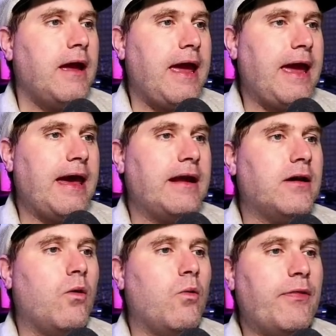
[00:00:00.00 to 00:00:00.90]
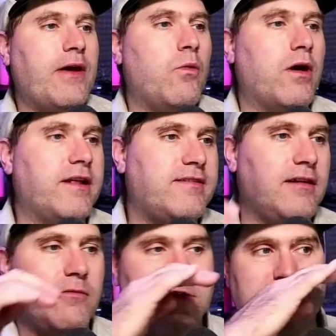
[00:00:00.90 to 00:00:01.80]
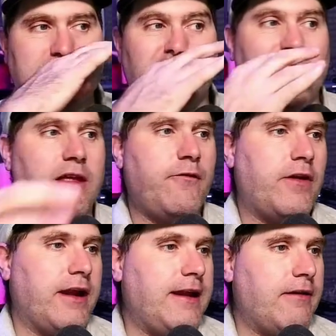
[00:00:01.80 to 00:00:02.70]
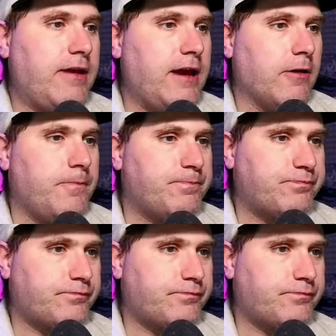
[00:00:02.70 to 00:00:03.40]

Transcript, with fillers: And what they want to do, which is really funny down here,